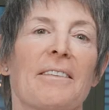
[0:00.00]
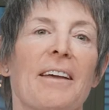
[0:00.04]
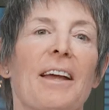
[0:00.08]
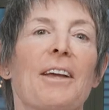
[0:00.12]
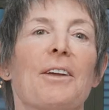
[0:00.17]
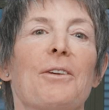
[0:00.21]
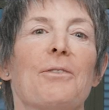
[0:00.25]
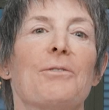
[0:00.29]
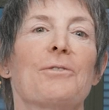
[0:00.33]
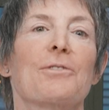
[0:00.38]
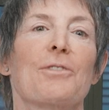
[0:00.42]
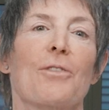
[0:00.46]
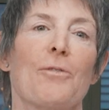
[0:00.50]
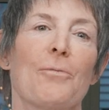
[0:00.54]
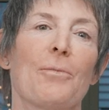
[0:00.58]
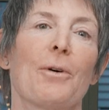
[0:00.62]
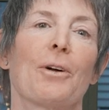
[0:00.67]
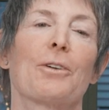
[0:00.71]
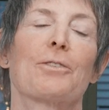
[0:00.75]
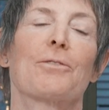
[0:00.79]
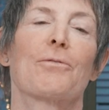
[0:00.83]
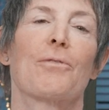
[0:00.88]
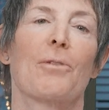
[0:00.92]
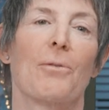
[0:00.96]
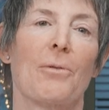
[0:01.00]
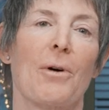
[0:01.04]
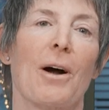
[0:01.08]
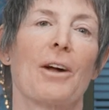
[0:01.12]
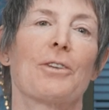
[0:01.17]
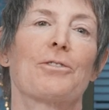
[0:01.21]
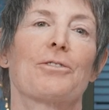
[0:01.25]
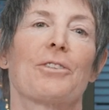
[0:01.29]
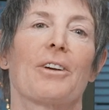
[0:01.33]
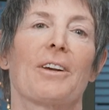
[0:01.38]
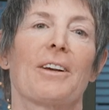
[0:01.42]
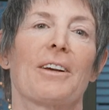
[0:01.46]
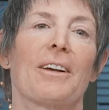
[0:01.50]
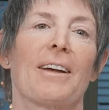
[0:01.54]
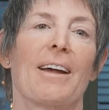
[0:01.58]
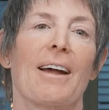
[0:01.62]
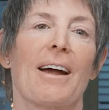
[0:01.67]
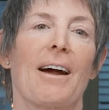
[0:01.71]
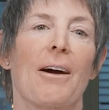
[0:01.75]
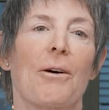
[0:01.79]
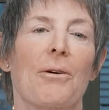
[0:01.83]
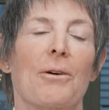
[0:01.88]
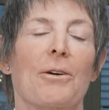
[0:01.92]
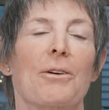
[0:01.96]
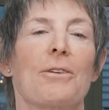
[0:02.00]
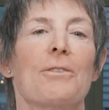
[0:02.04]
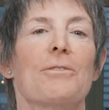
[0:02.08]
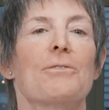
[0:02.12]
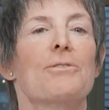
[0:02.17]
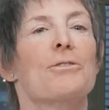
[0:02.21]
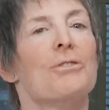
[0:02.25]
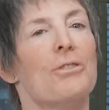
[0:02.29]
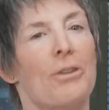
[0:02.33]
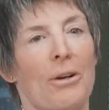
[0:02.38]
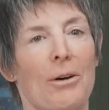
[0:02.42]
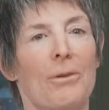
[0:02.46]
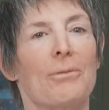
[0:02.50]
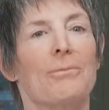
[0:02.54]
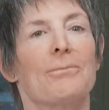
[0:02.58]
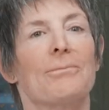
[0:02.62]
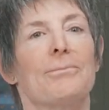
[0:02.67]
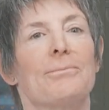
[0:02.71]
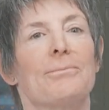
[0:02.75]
Thank you so much for watching our show.